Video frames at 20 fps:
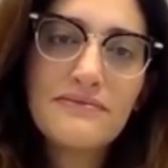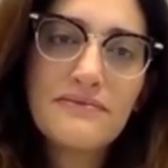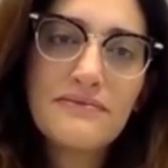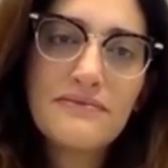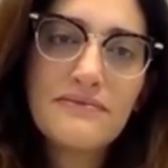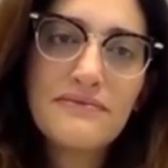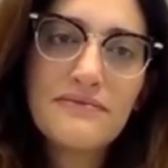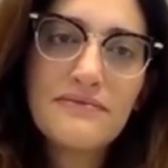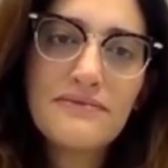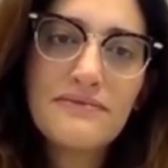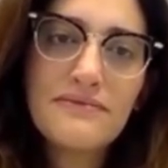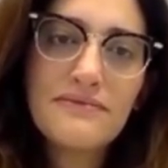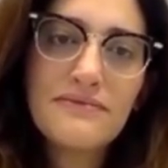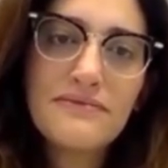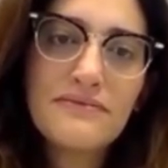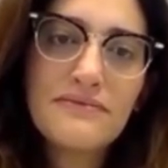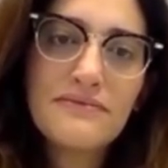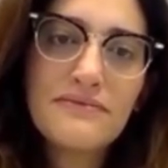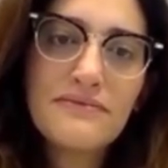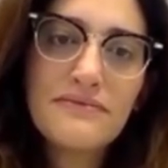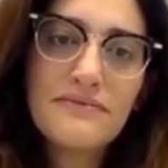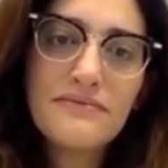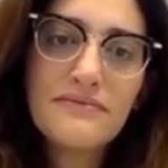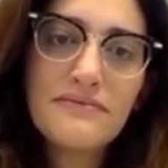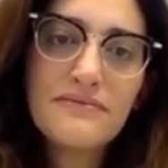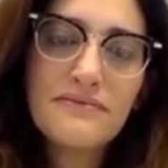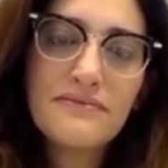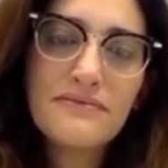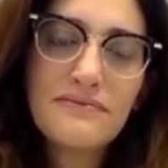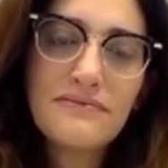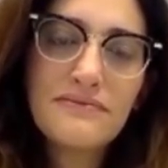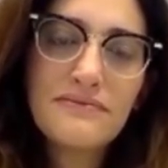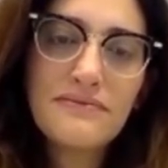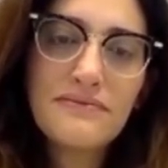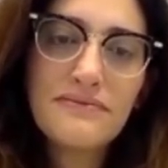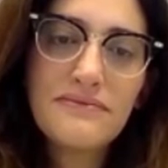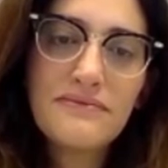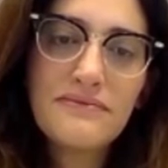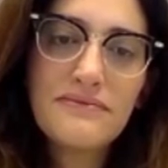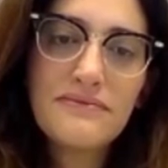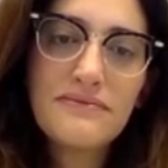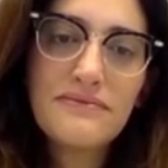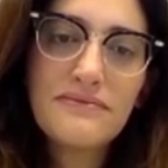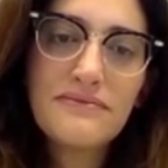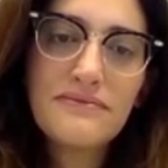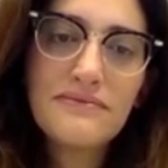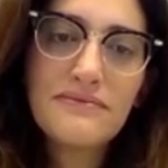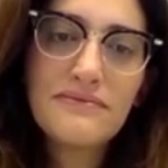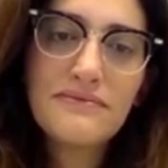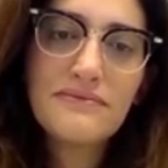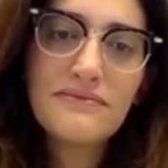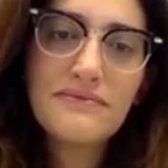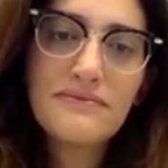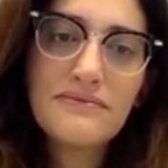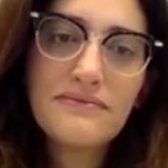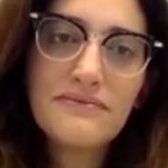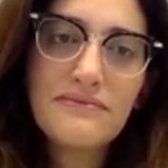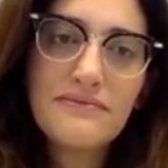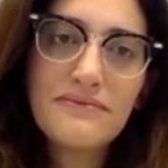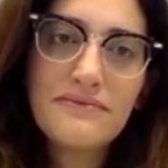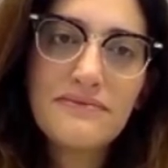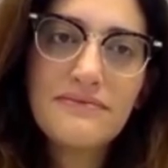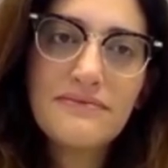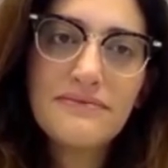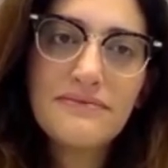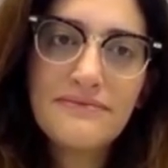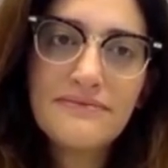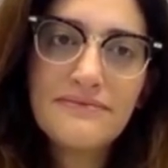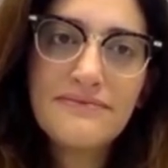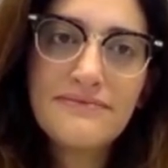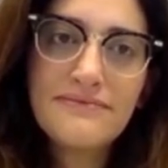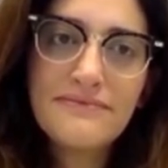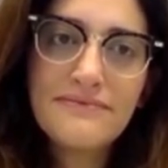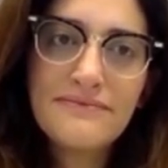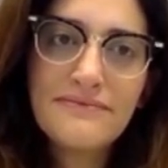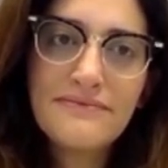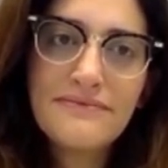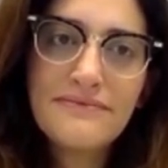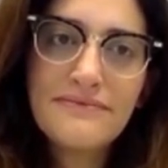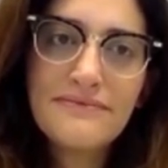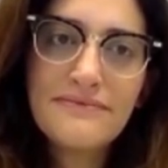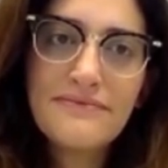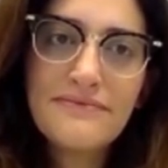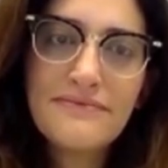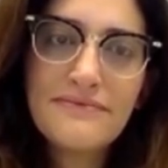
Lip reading: (not speaking)